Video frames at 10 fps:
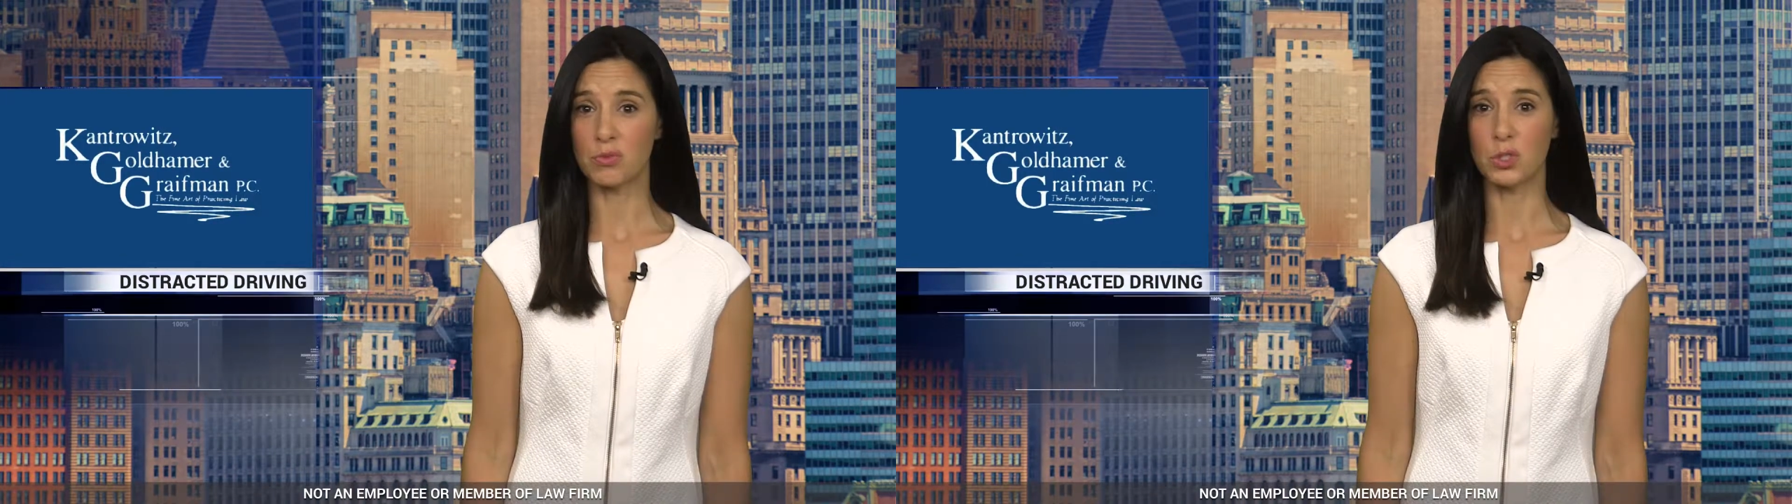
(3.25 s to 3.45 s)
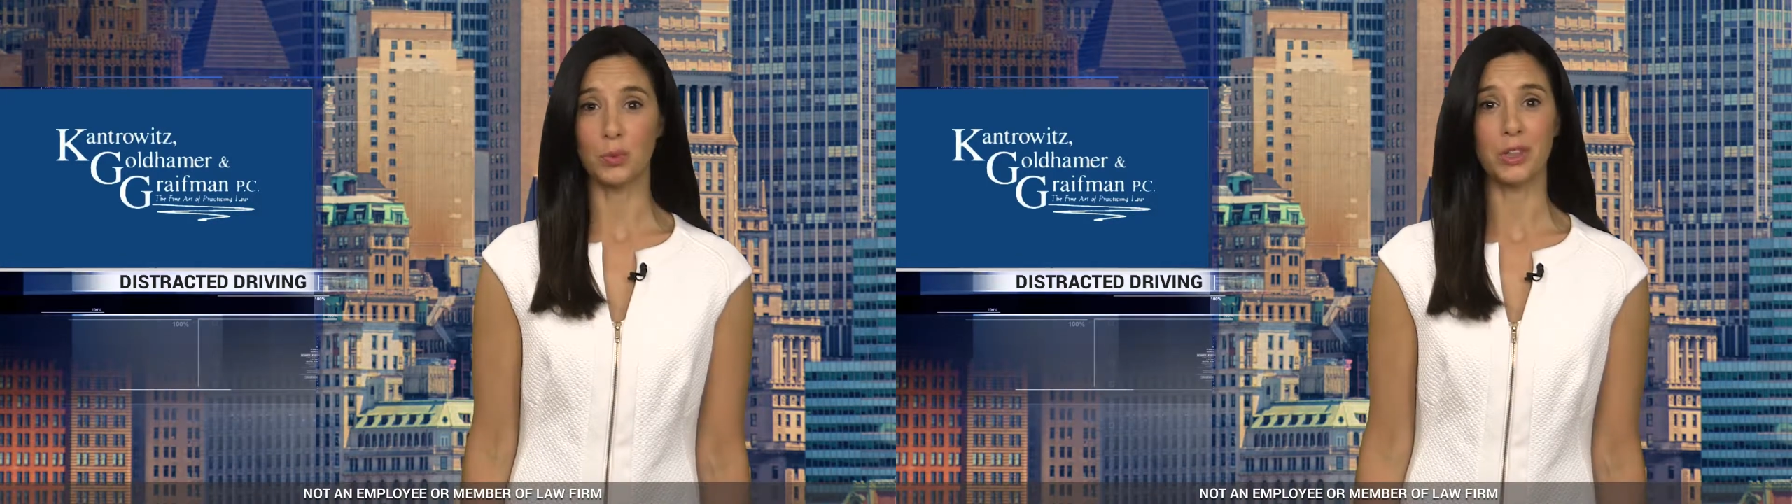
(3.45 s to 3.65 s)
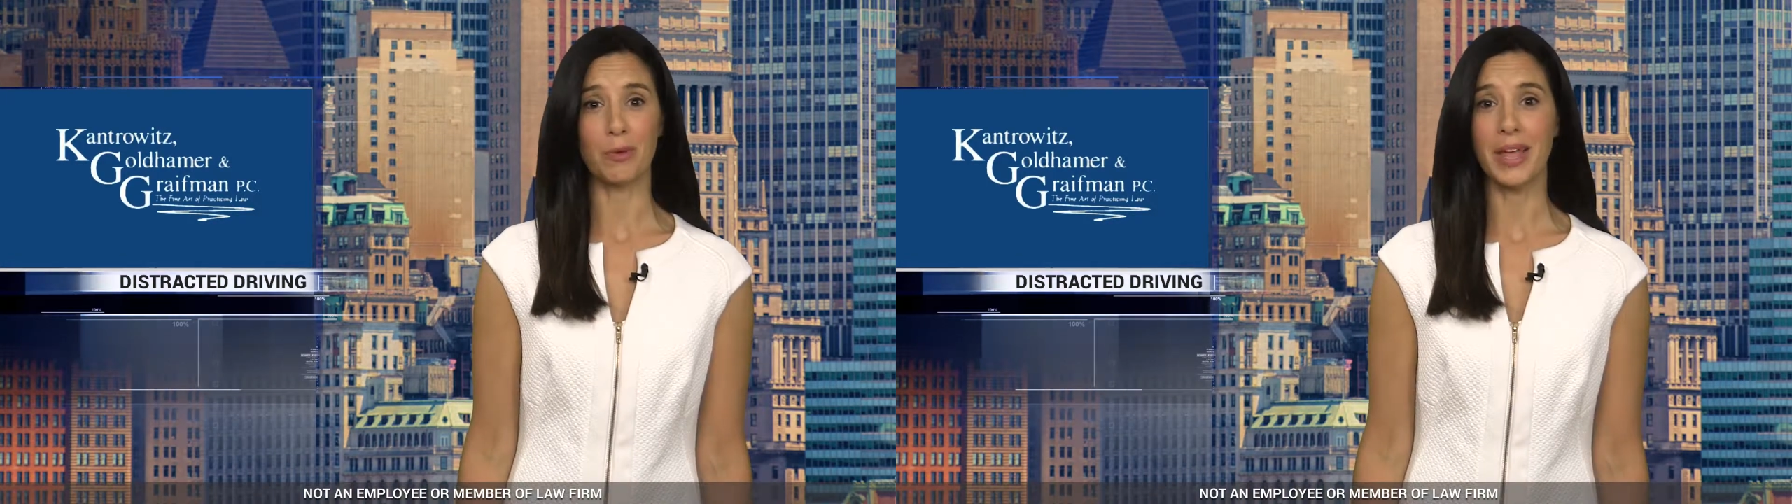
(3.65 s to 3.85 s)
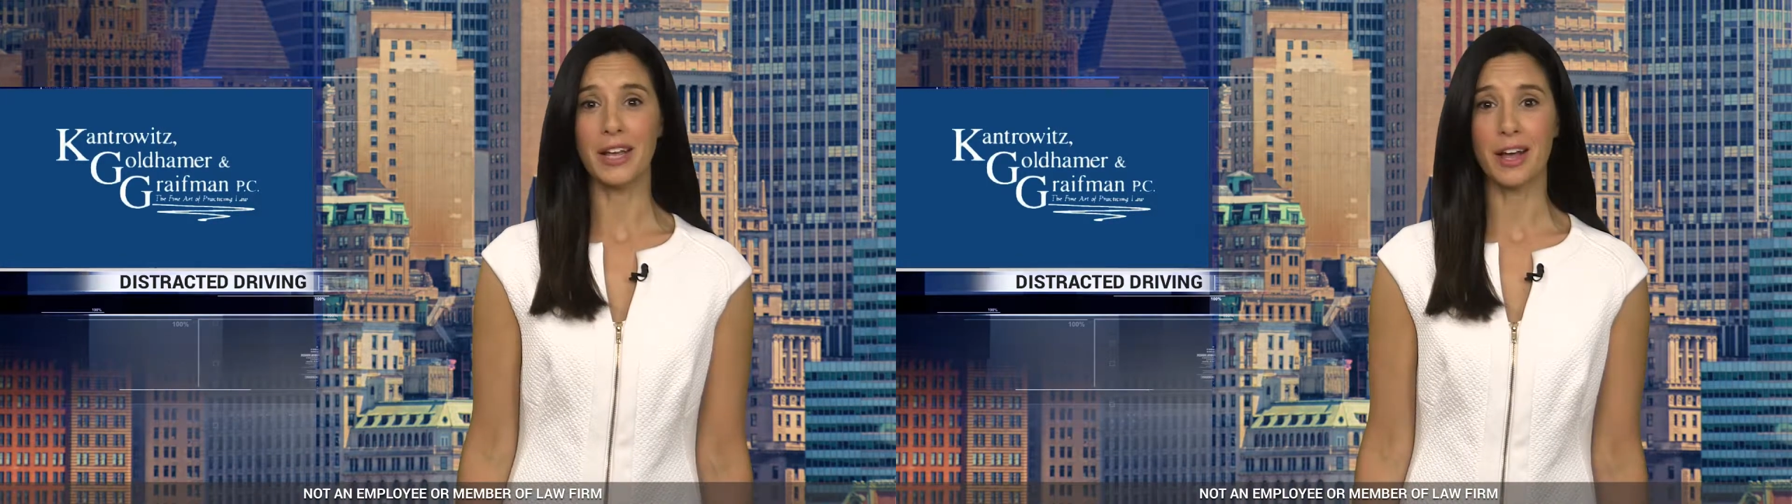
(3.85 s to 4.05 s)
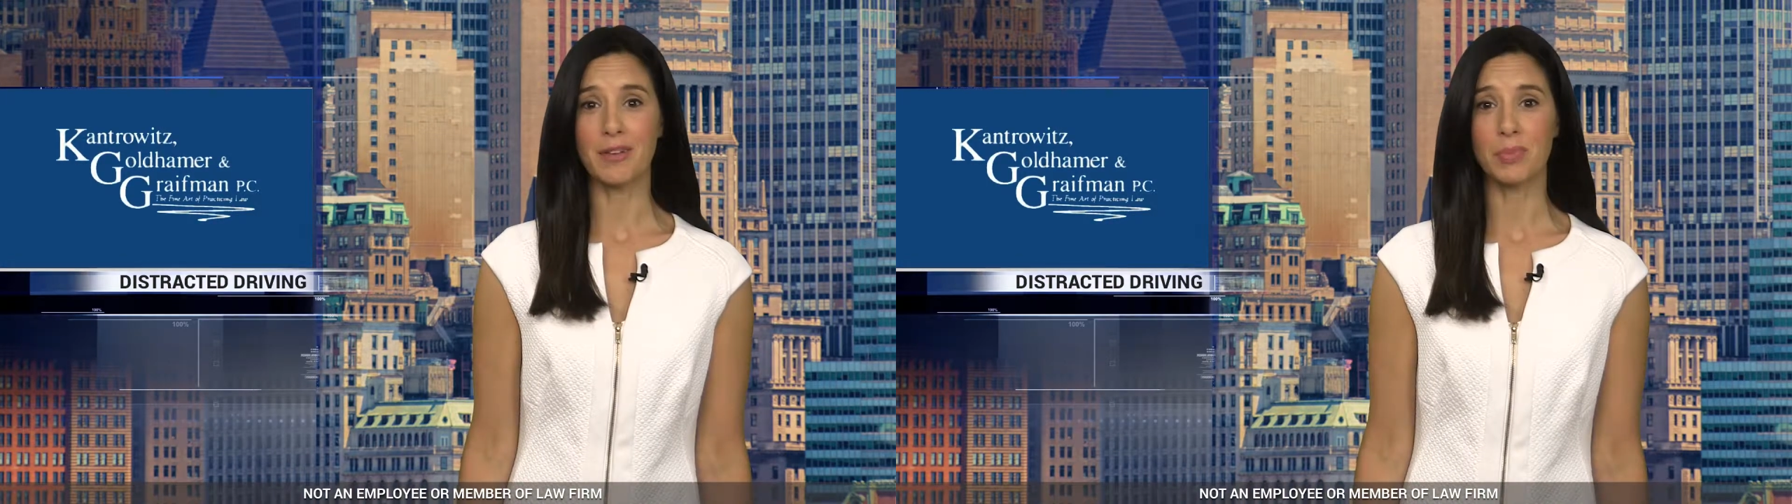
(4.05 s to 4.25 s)
doing their
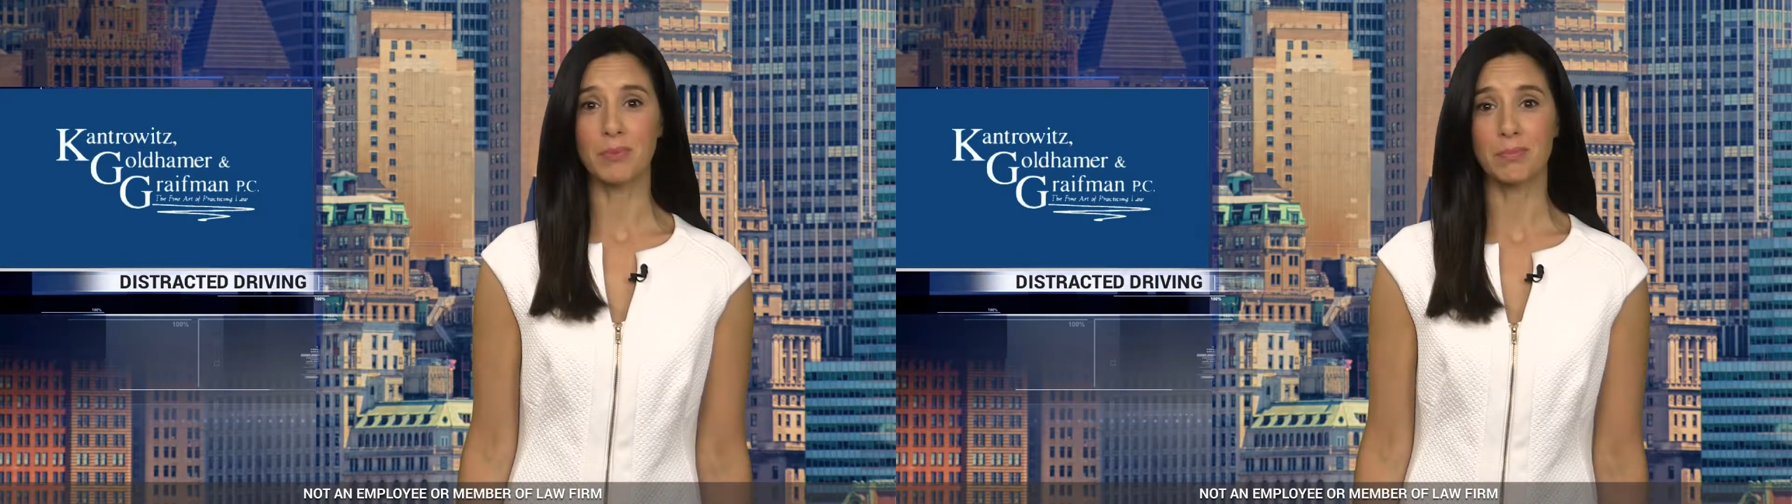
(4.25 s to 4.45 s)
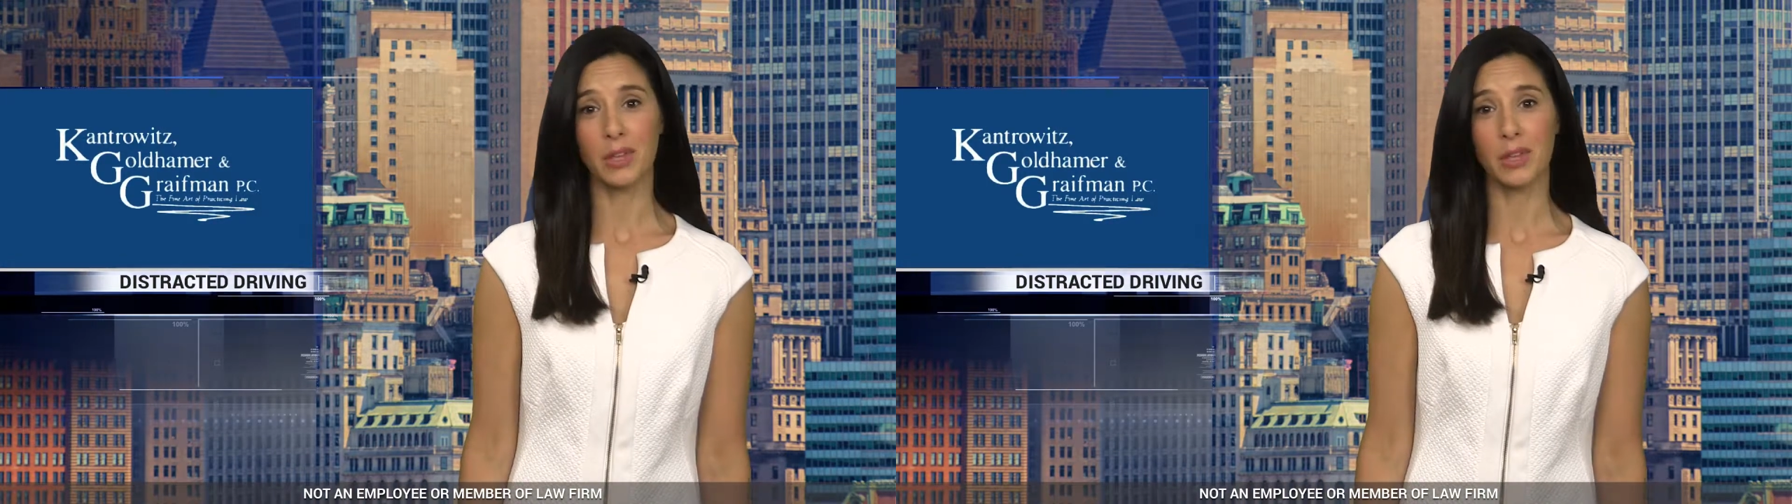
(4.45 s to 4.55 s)
makeup,